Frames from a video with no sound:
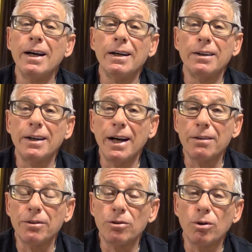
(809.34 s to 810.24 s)
the
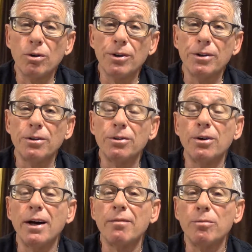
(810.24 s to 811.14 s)
advertorial, you
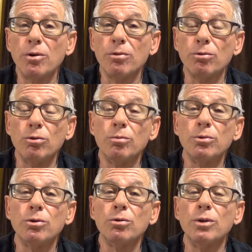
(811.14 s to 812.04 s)
have more room
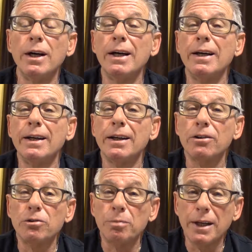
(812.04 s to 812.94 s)
to
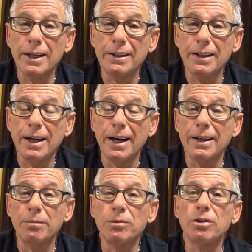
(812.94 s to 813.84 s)
explain the
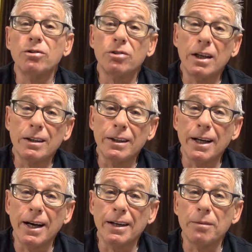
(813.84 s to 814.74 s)
item, to sell the
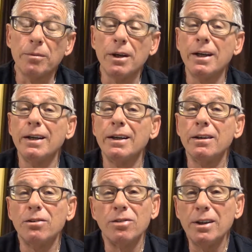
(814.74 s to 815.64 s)
item.
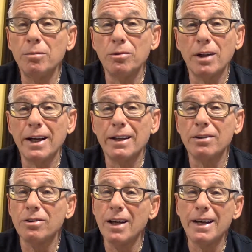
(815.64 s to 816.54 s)
It seems like
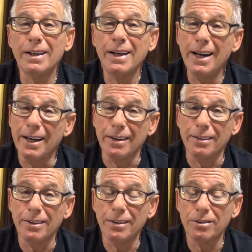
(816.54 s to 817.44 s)
it's not an ad.
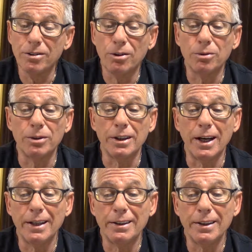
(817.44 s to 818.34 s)
So the
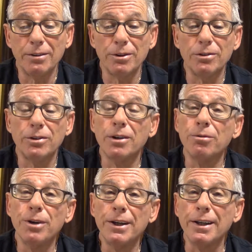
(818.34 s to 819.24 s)
idea is they're
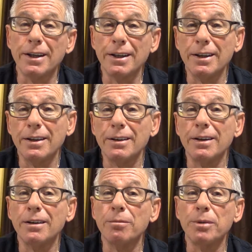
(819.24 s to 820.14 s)
reading it and
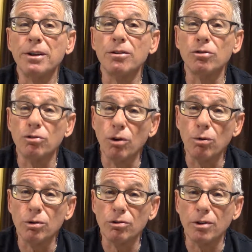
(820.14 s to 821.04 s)
they're being
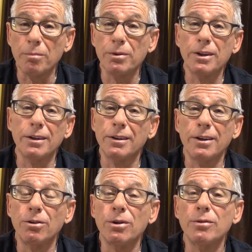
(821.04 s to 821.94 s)
sold something and they
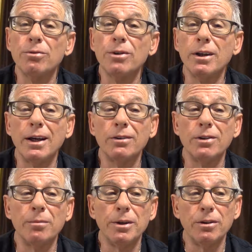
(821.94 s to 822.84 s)
don't even realize
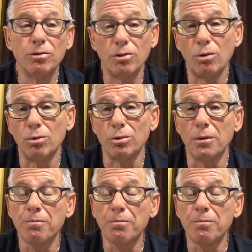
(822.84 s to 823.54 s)
they're being sold.